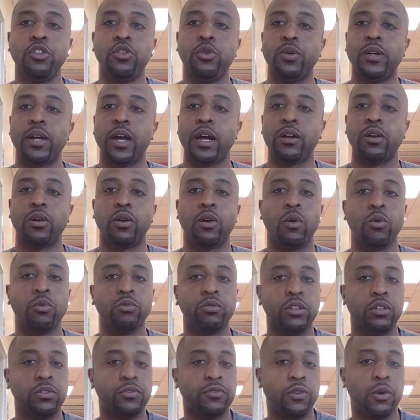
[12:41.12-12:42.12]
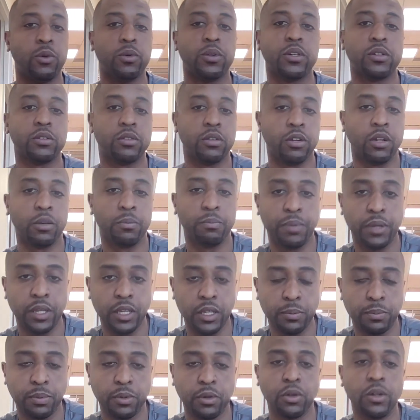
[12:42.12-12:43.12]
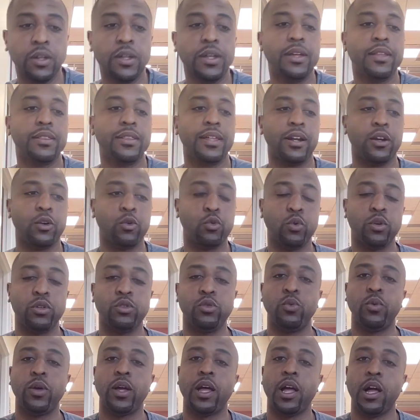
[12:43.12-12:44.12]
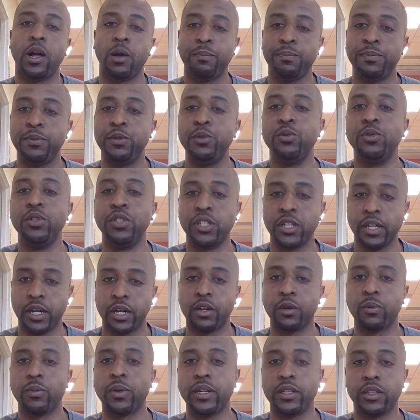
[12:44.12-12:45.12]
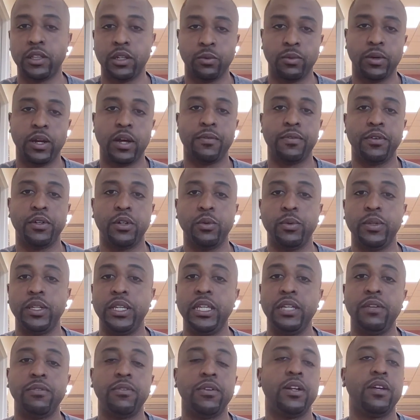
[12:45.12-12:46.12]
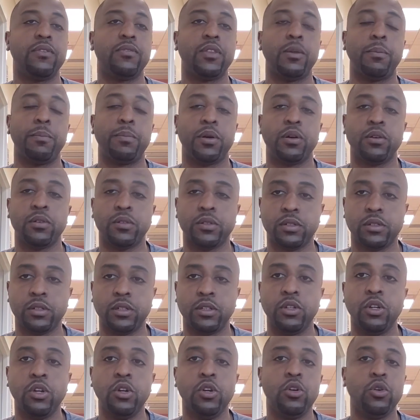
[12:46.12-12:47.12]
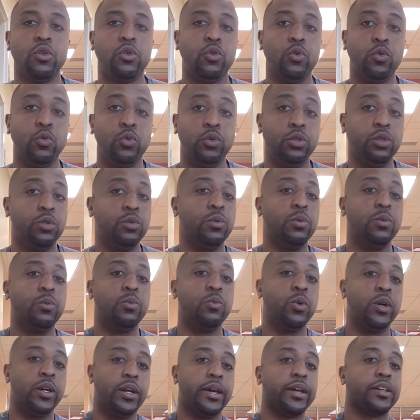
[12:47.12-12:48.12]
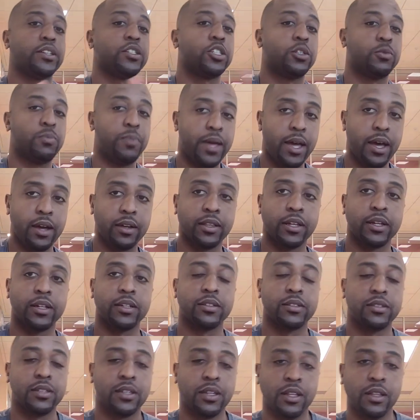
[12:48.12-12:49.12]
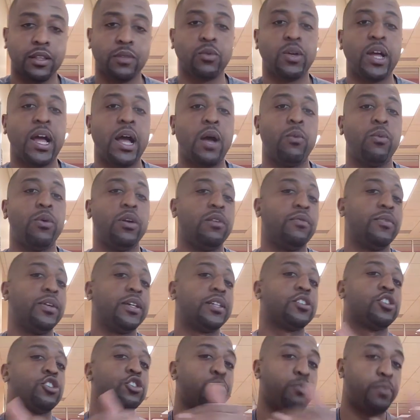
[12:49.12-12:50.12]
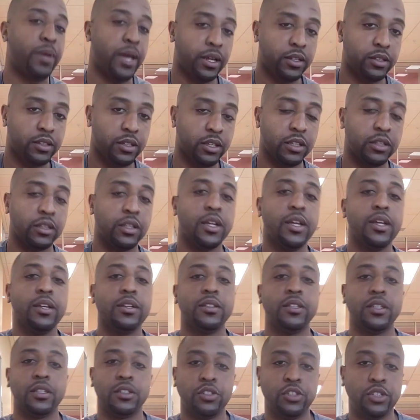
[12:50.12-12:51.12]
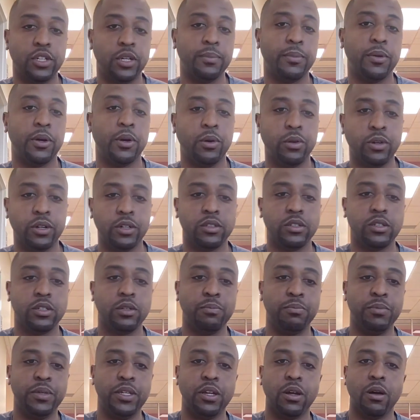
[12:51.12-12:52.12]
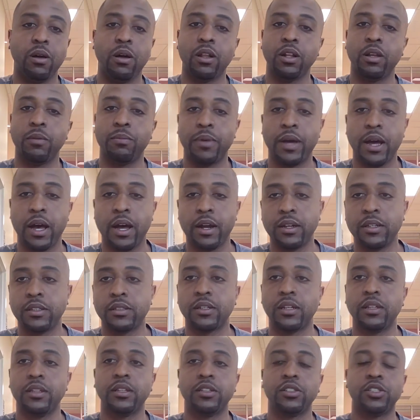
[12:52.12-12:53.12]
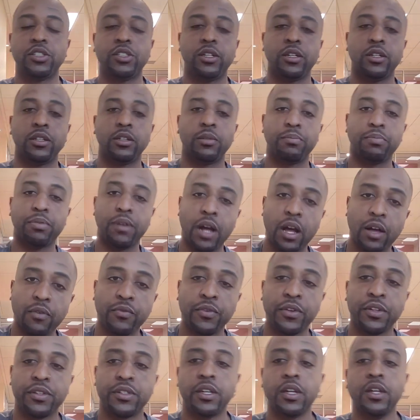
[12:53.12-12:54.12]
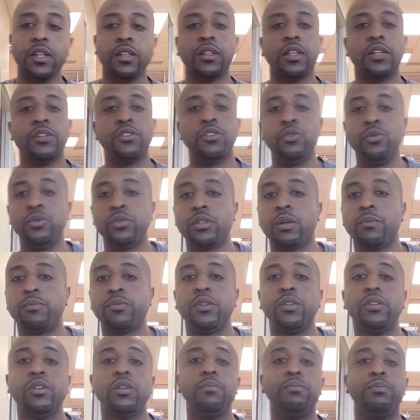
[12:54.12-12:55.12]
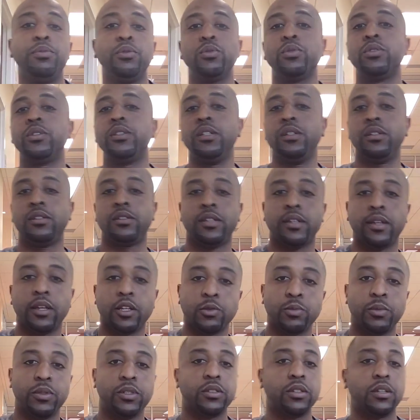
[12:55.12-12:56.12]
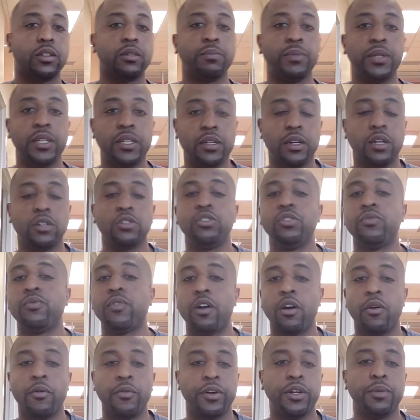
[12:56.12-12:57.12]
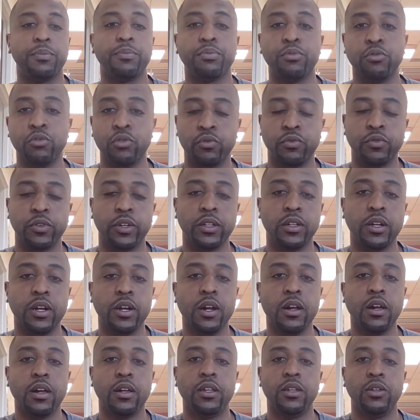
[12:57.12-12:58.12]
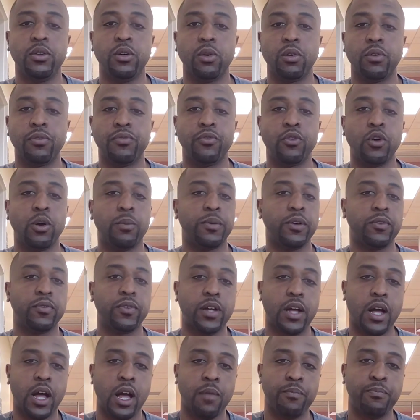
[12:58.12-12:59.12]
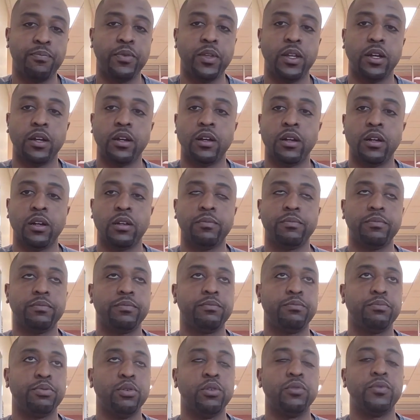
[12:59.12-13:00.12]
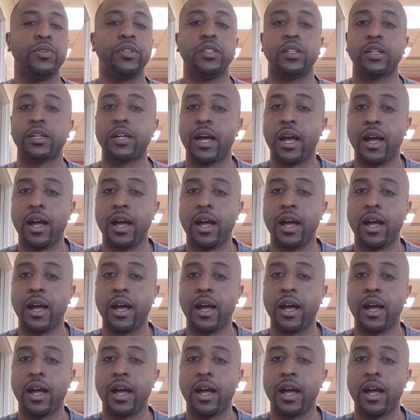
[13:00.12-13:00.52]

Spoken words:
you got to only focus on the people that are going to help you generate the revenue. Even if the person who you would expect, like I said, I would have expected this gym owner to be all about and say, let's share the profits, let's do something to boost these sales, because you've already proven your form of proven the